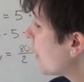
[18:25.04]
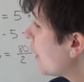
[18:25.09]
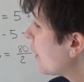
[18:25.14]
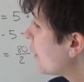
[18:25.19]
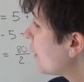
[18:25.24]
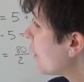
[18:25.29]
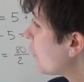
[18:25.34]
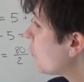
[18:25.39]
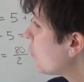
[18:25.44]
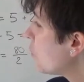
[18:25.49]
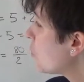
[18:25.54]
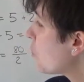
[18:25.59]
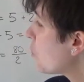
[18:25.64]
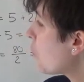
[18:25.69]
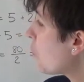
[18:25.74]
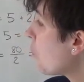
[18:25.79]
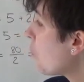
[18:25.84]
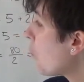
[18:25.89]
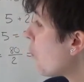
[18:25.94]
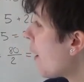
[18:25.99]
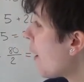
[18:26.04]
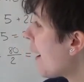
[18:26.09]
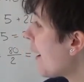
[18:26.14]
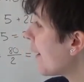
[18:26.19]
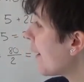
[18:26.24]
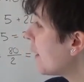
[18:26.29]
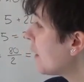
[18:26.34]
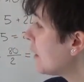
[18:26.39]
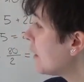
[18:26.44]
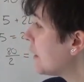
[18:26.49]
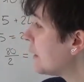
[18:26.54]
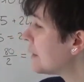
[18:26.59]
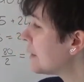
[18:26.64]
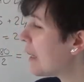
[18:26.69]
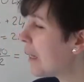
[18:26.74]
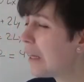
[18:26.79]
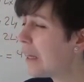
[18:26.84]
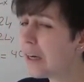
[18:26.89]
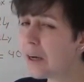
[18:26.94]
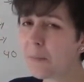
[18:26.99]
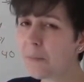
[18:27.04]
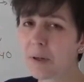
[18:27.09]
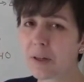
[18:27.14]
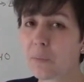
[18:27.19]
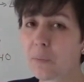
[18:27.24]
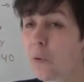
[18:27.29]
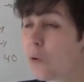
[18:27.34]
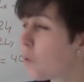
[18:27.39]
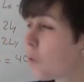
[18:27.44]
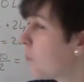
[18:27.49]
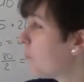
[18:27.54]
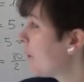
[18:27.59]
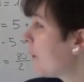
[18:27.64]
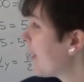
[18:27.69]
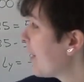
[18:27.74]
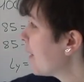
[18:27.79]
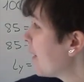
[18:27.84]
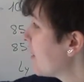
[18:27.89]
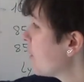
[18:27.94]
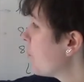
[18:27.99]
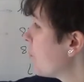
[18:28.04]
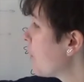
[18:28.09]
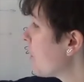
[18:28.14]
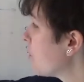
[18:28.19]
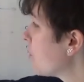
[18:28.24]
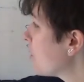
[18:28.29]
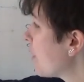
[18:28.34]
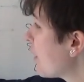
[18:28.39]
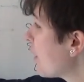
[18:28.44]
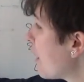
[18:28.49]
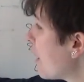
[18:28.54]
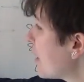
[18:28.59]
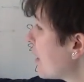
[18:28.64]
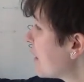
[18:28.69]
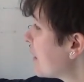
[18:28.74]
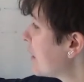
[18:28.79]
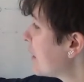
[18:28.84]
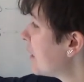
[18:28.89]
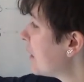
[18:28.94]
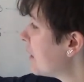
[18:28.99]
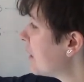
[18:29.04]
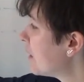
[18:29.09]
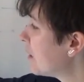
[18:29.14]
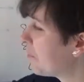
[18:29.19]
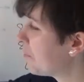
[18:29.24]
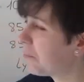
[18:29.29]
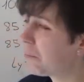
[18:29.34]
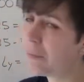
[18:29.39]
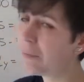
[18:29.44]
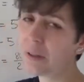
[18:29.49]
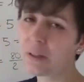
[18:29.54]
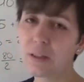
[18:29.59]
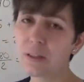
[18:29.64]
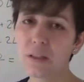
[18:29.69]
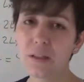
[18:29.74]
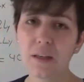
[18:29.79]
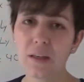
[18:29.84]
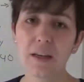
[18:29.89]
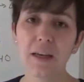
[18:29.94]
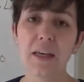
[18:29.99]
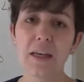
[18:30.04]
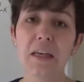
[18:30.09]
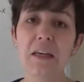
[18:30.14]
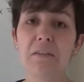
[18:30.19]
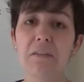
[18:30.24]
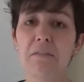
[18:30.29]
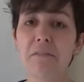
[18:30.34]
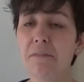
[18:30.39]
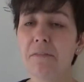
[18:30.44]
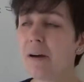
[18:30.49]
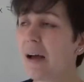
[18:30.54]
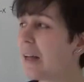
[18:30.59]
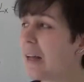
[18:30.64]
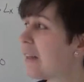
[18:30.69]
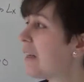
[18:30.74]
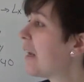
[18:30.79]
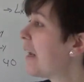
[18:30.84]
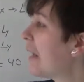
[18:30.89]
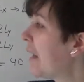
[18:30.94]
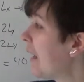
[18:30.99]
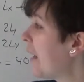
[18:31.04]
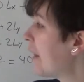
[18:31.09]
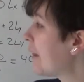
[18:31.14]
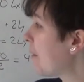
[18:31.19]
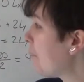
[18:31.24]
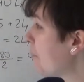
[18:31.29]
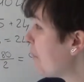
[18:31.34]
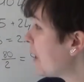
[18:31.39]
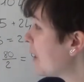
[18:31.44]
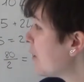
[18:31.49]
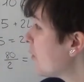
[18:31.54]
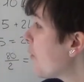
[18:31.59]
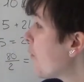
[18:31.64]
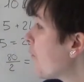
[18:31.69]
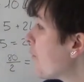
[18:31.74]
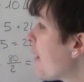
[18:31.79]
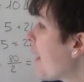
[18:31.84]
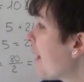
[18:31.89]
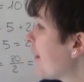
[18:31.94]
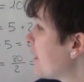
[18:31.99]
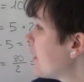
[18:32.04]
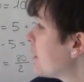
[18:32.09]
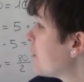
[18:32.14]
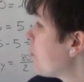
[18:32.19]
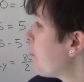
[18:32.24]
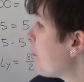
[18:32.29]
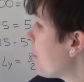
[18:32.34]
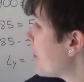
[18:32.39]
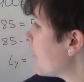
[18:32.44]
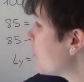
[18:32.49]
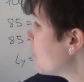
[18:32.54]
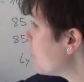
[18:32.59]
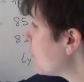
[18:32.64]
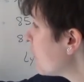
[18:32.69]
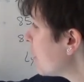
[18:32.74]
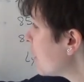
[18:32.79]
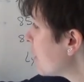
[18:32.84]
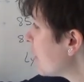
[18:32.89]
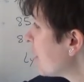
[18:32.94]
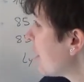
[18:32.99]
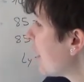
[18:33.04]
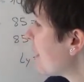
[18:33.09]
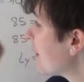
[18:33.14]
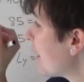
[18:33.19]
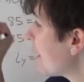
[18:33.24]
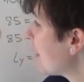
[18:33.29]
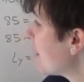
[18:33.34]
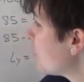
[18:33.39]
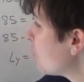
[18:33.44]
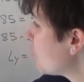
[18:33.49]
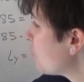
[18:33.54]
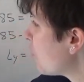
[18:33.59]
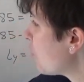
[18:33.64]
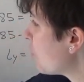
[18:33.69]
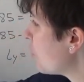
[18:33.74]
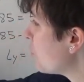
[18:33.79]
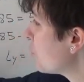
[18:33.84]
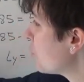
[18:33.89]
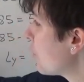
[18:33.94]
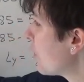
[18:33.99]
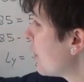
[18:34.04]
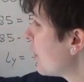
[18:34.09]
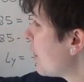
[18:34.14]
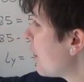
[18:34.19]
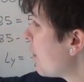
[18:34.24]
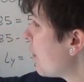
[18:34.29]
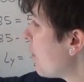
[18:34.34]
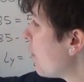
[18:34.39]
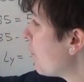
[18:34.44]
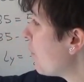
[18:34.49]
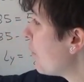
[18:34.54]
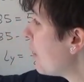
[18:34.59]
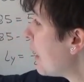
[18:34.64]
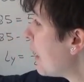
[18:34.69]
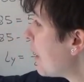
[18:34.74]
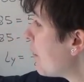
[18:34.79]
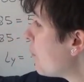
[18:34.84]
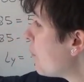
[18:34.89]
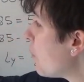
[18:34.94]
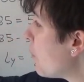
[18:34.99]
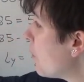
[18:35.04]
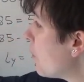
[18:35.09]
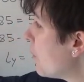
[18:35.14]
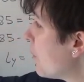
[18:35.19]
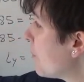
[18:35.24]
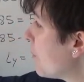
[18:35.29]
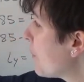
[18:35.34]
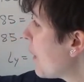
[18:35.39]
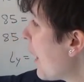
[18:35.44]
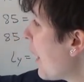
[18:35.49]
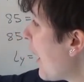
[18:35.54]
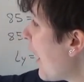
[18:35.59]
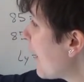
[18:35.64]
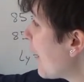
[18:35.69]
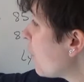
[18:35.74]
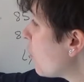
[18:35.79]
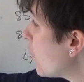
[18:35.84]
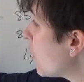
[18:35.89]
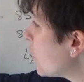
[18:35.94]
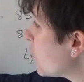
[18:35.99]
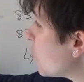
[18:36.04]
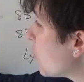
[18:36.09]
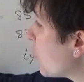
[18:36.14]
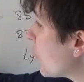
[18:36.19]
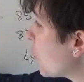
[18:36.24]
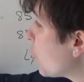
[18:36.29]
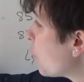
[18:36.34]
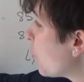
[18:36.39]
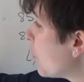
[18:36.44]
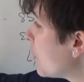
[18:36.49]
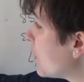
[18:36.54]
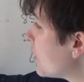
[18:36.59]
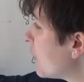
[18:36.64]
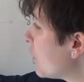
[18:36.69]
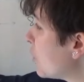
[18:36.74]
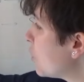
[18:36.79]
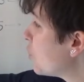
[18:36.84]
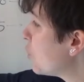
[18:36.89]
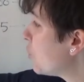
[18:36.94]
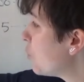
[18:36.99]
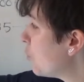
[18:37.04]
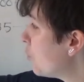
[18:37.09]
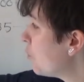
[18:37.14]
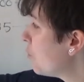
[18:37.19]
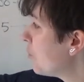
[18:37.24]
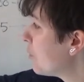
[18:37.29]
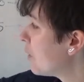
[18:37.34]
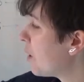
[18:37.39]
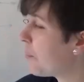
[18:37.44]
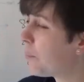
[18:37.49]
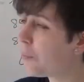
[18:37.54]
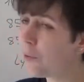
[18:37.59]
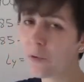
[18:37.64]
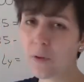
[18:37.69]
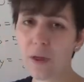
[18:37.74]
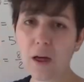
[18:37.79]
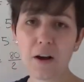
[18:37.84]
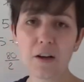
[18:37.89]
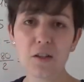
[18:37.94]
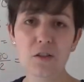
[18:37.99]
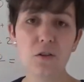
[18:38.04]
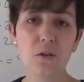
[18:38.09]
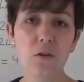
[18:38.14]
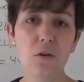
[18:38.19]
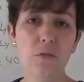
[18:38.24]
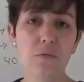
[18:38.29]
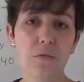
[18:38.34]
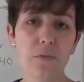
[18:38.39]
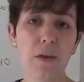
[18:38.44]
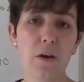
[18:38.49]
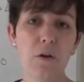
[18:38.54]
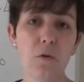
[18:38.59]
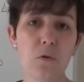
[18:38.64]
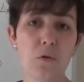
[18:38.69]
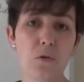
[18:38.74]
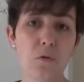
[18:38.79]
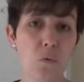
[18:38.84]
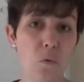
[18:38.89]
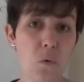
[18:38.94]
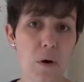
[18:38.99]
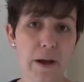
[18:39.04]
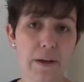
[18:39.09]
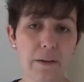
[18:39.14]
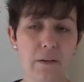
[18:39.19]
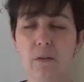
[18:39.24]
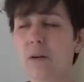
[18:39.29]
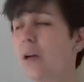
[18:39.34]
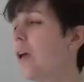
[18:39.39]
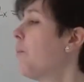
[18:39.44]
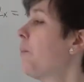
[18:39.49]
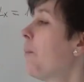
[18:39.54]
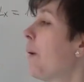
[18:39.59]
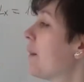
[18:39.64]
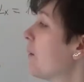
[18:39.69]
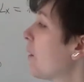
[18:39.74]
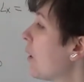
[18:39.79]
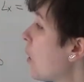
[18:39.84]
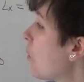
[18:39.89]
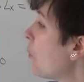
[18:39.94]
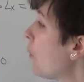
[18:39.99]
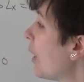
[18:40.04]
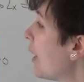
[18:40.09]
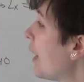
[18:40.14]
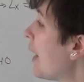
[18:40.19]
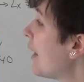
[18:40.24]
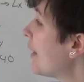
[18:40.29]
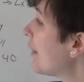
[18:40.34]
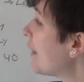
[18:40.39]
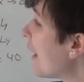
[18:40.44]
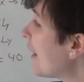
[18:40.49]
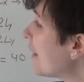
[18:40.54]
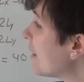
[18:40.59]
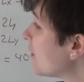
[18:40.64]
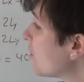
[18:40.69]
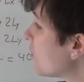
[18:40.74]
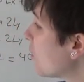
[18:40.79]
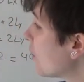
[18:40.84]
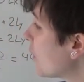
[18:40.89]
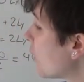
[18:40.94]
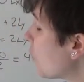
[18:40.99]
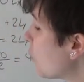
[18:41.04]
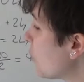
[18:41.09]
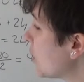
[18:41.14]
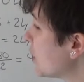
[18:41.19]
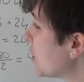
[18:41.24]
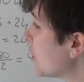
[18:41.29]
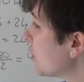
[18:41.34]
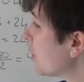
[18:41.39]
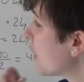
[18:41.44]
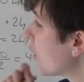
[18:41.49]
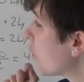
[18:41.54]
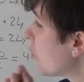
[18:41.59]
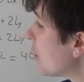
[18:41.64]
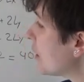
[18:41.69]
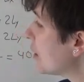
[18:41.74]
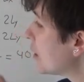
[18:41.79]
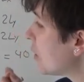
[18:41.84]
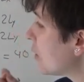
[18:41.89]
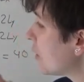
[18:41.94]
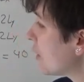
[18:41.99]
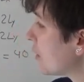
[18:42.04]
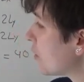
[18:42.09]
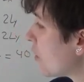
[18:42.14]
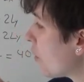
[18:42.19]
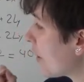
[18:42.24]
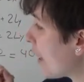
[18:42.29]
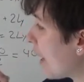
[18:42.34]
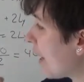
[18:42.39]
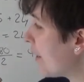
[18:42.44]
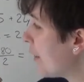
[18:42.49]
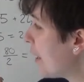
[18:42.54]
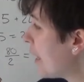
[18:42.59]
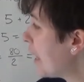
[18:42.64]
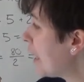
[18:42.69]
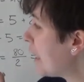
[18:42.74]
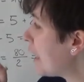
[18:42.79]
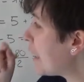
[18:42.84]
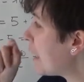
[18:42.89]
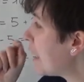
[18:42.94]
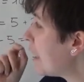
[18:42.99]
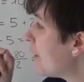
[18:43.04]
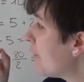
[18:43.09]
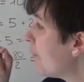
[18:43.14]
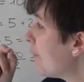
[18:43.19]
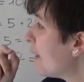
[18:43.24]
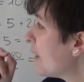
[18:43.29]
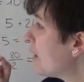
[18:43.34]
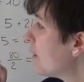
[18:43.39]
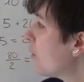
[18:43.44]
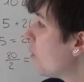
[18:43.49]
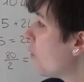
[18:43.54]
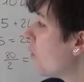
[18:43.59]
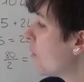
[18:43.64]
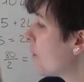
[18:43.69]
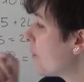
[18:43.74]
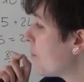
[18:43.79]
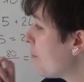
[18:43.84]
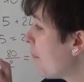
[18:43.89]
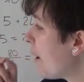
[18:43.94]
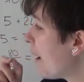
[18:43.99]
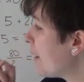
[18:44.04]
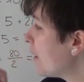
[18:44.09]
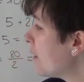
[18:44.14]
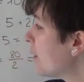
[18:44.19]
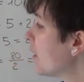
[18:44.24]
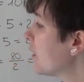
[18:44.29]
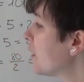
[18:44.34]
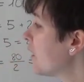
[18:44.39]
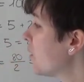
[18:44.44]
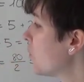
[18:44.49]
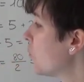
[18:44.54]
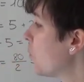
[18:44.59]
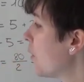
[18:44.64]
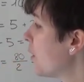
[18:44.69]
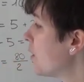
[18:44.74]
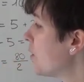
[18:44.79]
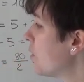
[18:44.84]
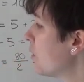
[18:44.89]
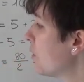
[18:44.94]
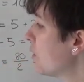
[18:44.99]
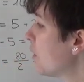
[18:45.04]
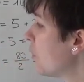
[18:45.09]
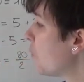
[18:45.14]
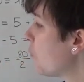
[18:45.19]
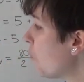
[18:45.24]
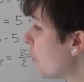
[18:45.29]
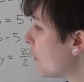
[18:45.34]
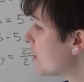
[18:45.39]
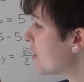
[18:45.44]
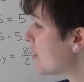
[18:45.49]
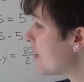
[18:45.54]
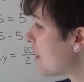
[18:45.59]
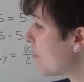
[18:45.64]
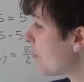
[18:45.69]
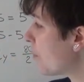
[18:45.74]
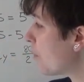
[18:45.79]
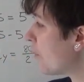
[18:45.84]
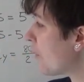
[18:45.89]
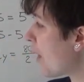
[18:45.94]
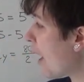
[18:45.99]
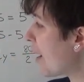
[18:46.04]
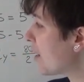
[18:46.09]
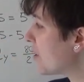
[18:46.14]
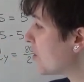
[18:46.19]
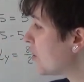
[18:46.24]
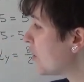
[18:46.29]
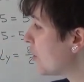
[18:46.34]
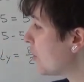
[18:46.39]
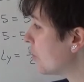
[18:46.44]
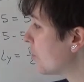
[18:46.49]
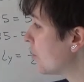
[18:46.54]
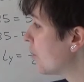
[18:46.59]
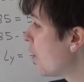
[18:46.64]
the good Y, it's a little bit more complicated because it has this, but in fact the meaning of that is per unit that I introduce here of labor, I'm going to increase into the production of the good Y, okay? But, well, that is not the question. The question is, okay, given or imagine a situation in which the production